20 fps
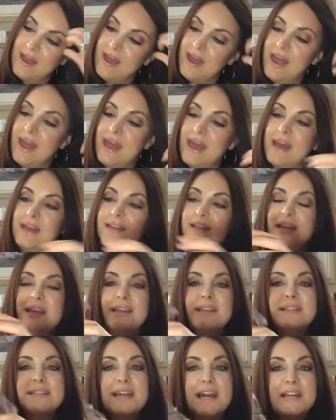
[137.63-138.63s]
And it
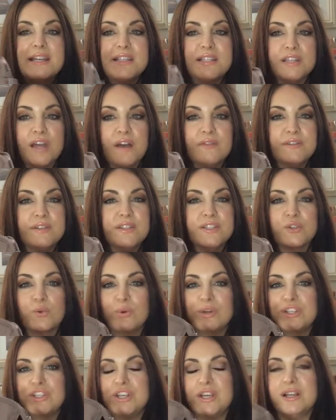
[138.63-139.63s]
is kind of soft and
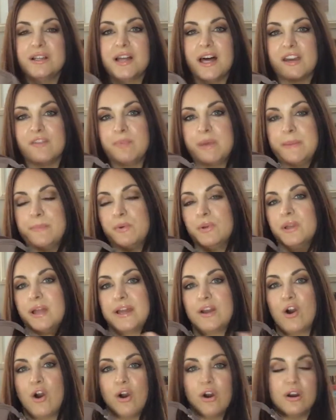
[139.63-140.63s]
squishy. A lot of people like
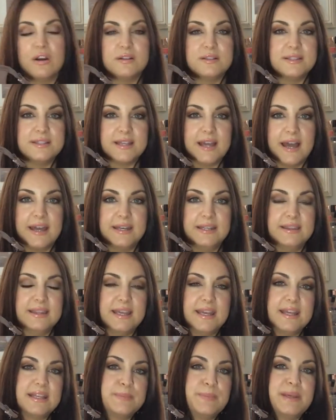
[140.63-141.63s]
hard-sided
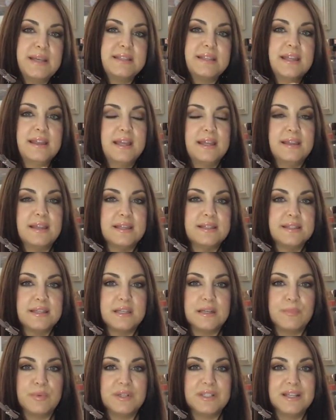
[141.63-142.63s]
things because they think that's going
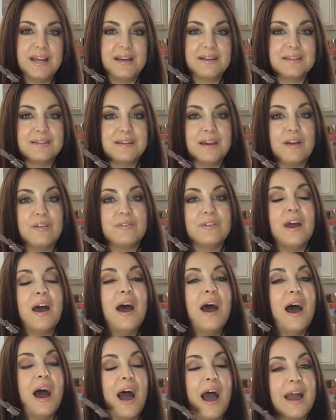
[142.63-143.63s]
to protect stuff.
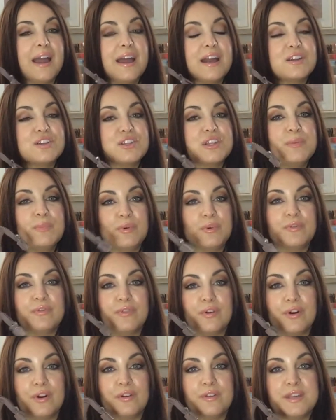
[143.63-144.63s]
I actually
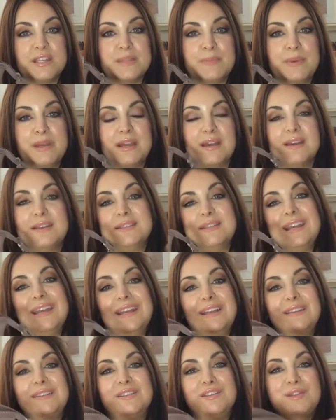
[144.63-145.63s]
prefer this because
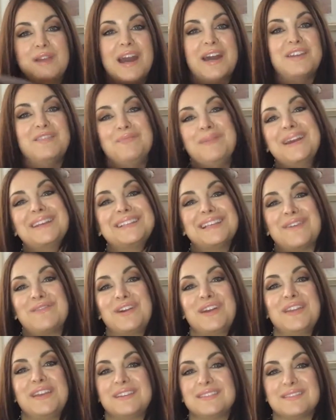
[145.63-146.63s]
it kind of makes
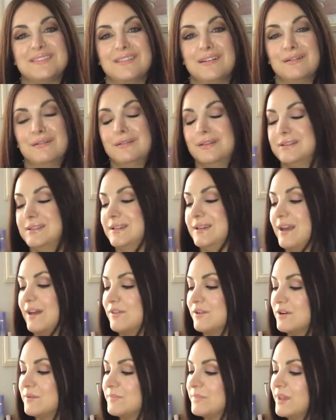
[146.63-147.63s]
everything snuggle in
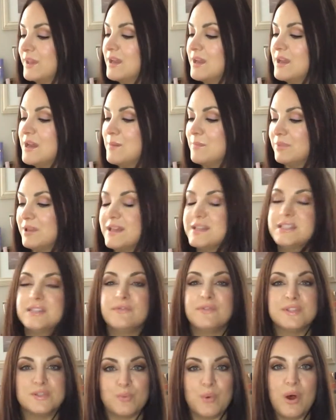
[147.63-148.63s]
together. Plus, if
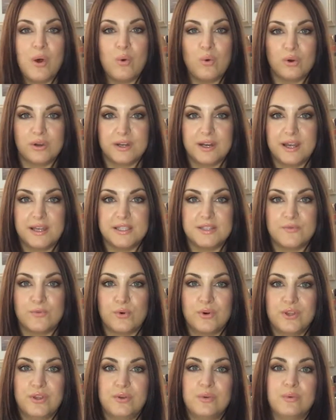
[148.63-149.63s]
it's well organized for
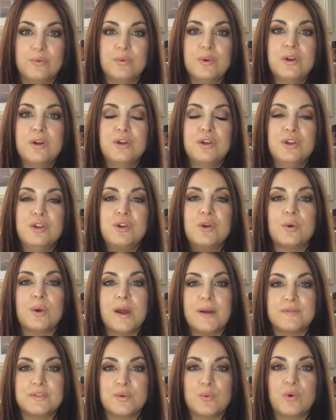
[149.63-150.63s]
you, you don't
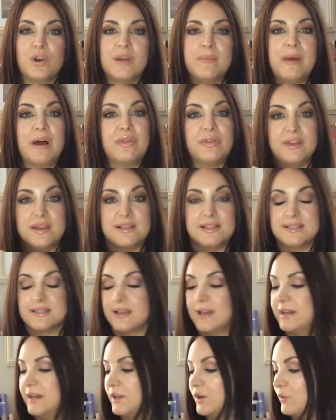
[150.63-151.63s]
have to worry about things
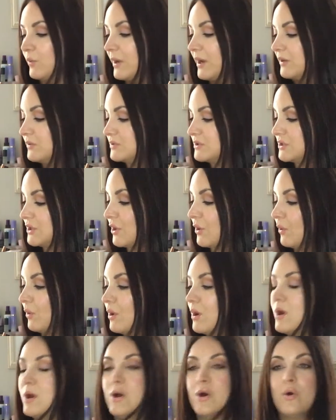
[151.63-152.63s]
sliding around. So
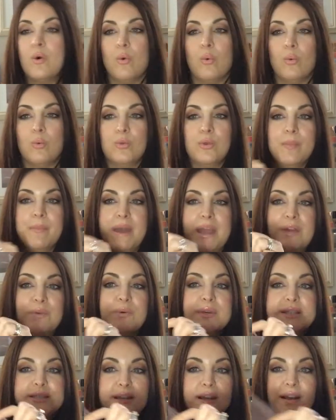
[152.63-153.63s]
the main
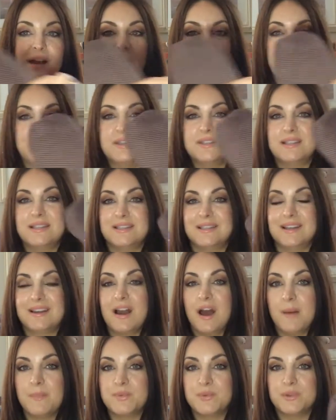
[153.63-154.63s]
reason I got this is it
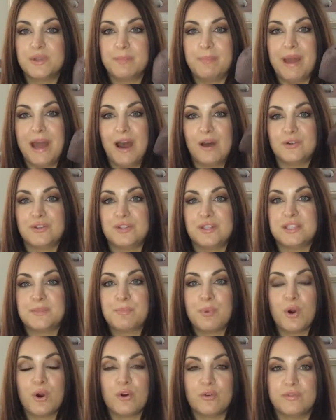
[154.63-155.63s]
comes with a pouch that's
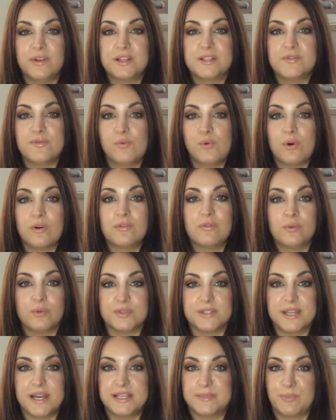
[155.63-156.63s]
perfect for
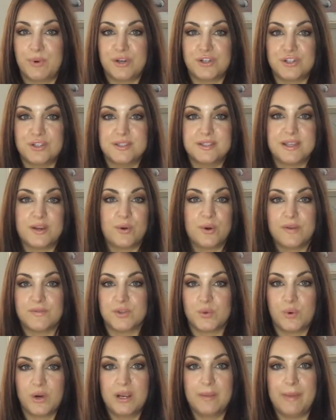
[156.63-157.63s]
full-size brushes. I don't have to
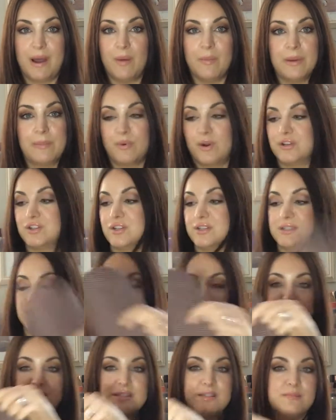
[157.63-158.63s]
worry about my brushes. They
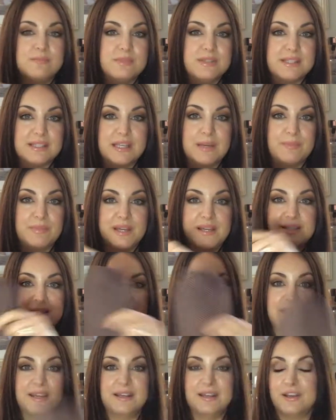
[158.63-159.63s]
just slip
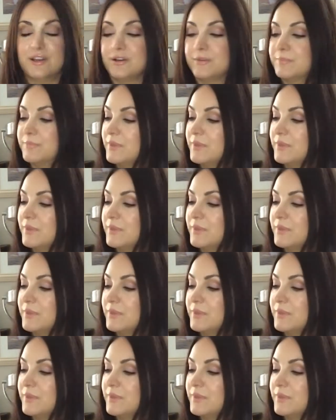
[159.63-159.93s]
nicely in here.